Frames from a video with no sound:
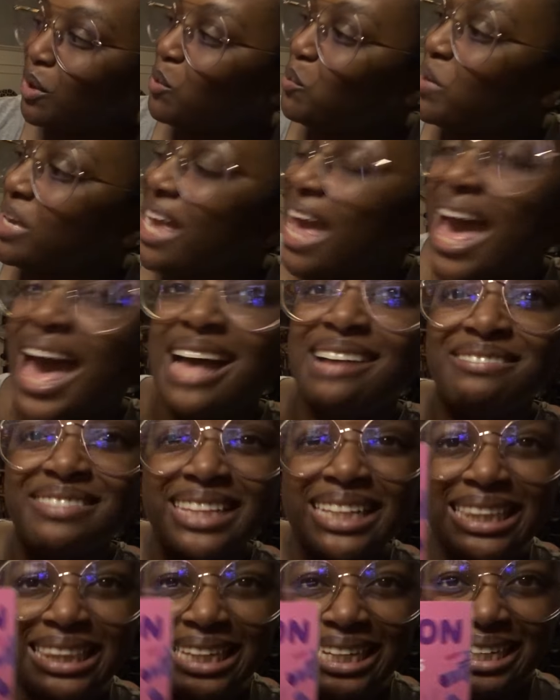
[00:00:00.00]
We have
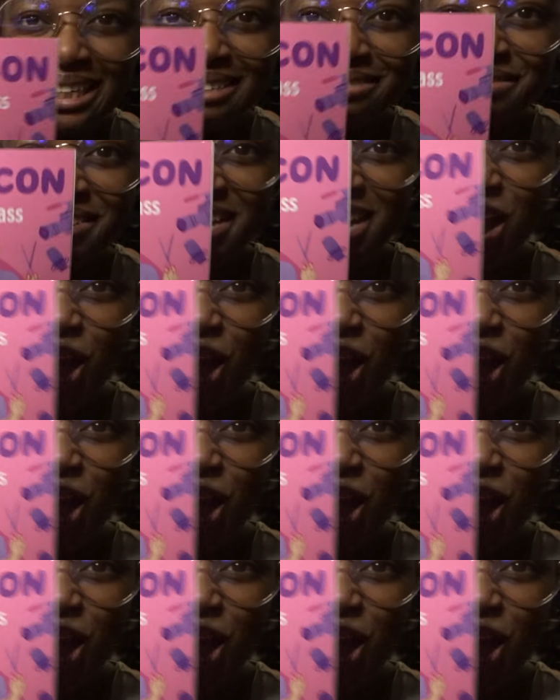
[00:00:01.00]
The Love